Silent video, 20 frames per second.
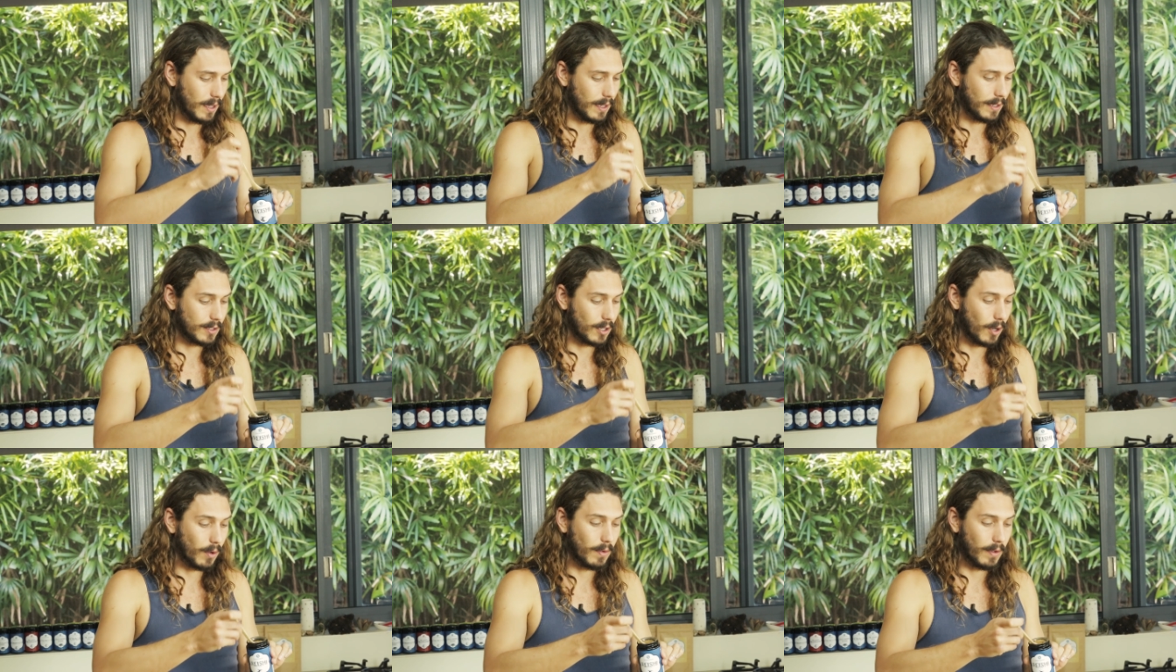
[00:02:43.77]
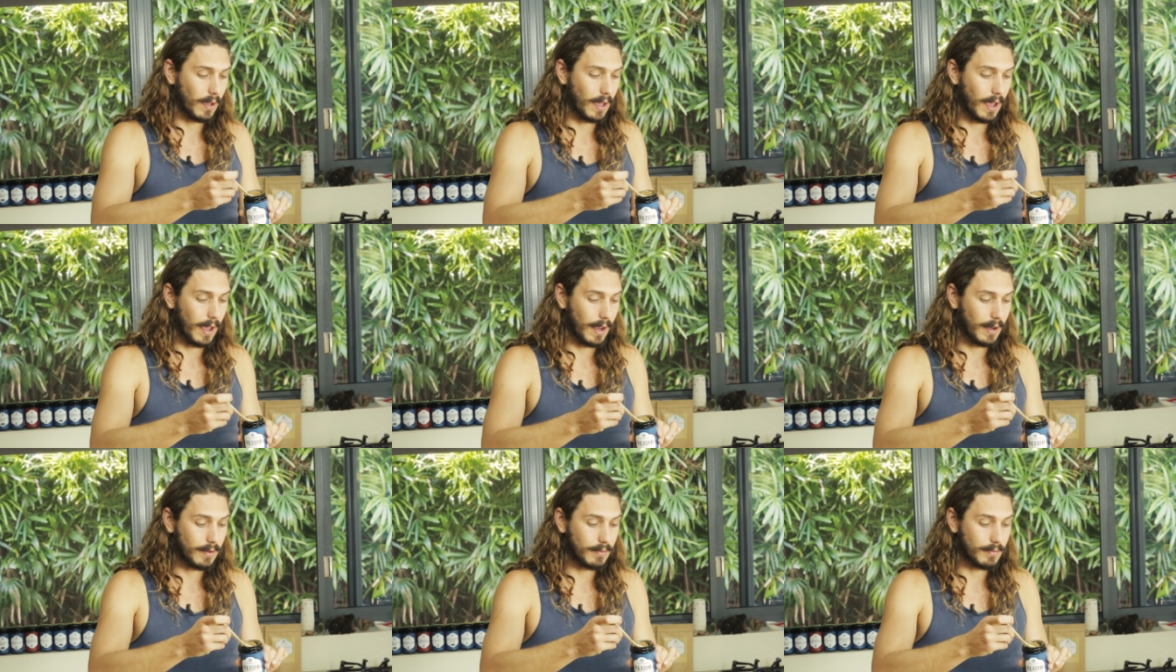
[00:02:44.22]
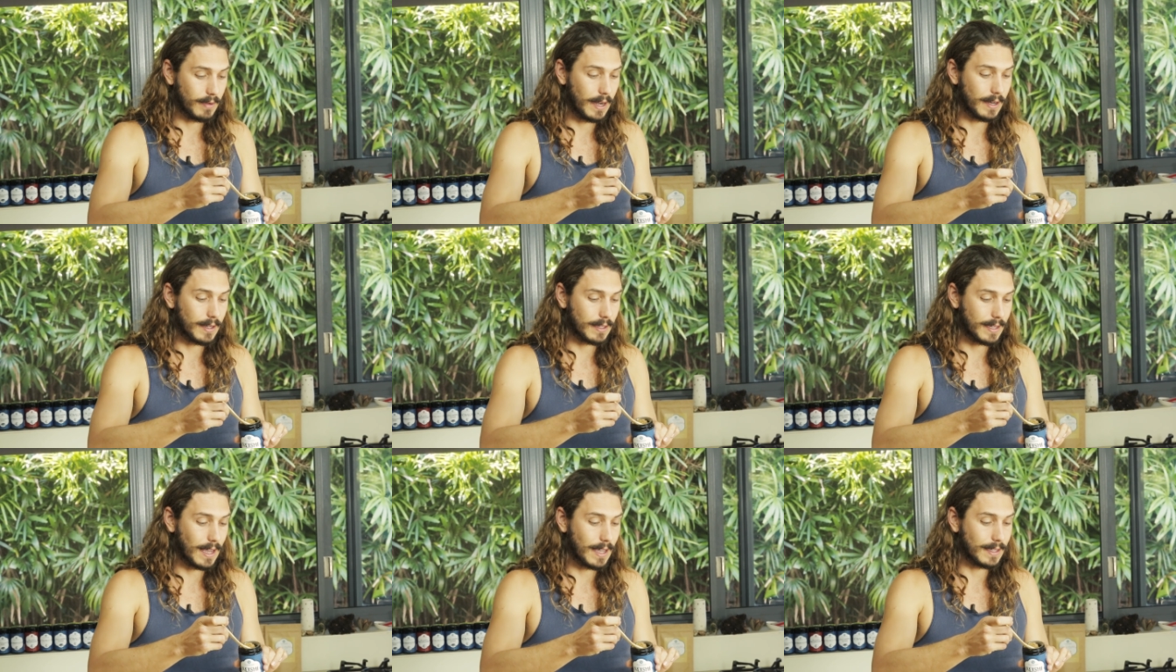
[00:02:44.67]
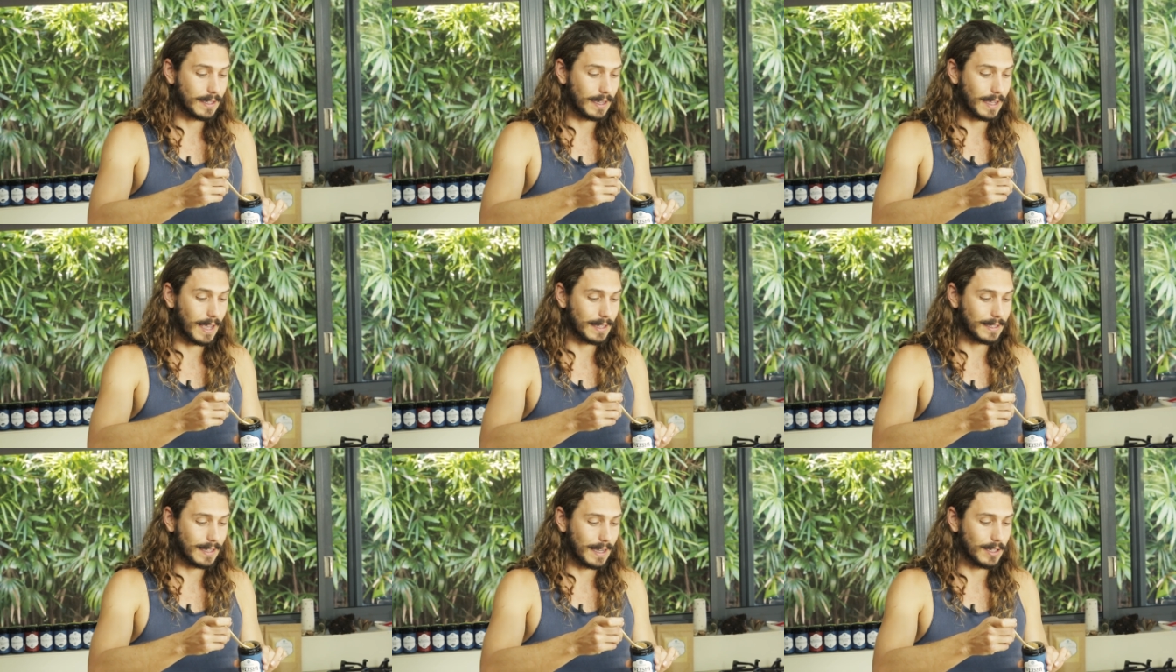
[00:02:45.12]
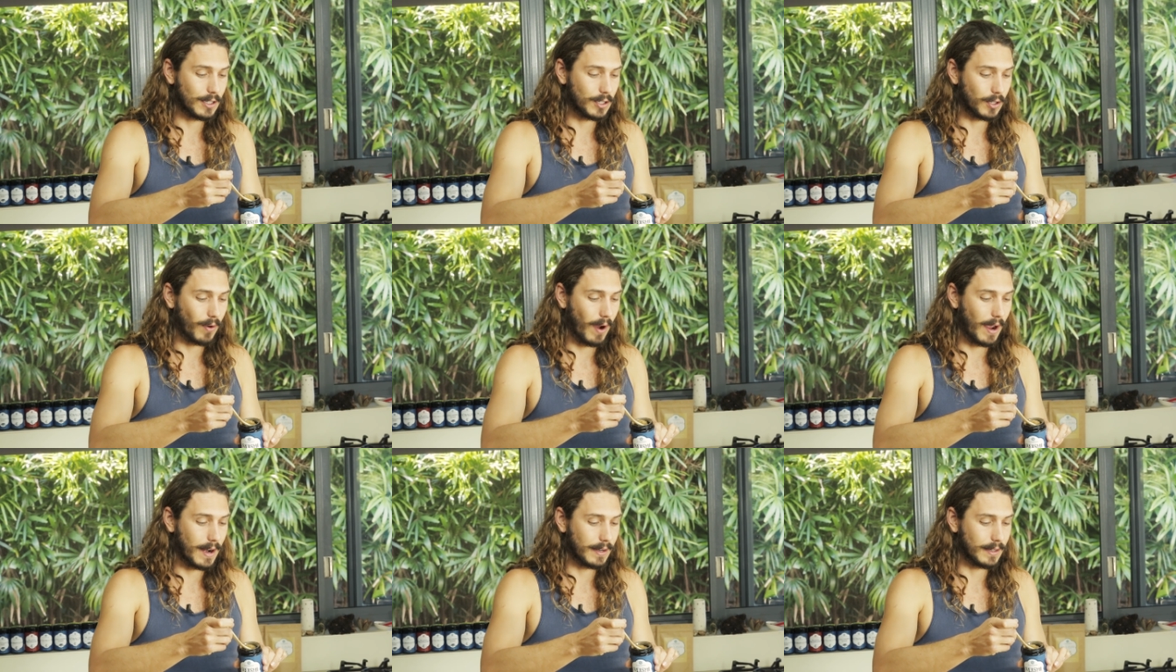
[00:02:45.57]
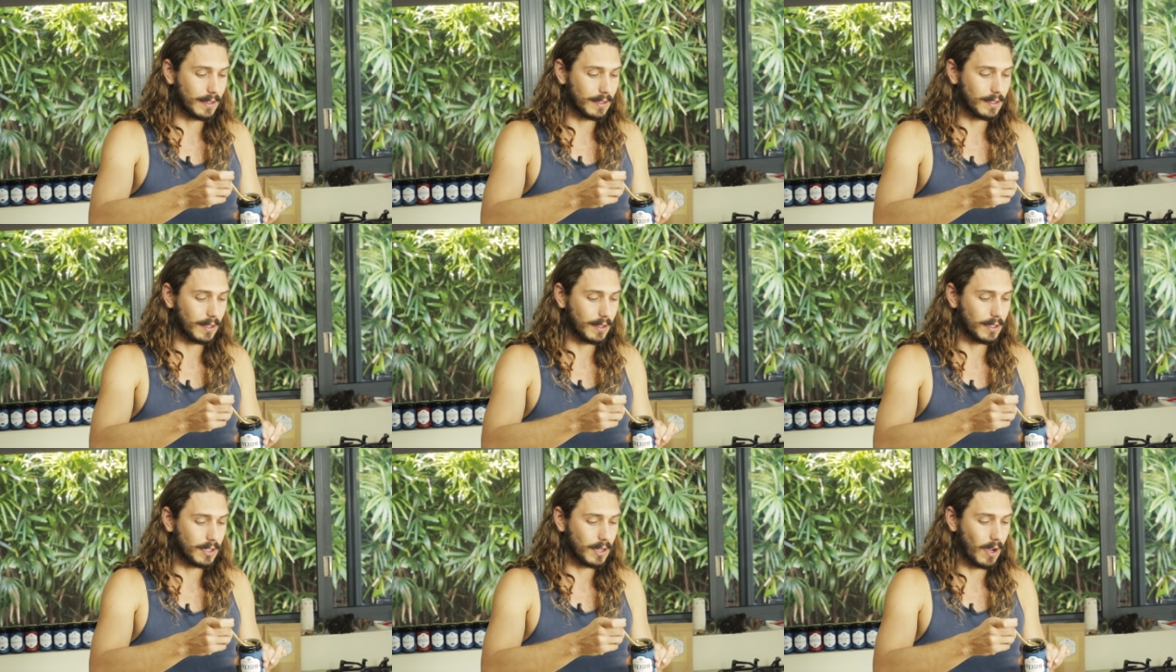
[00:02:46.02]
So in a sense, it gets integrated into the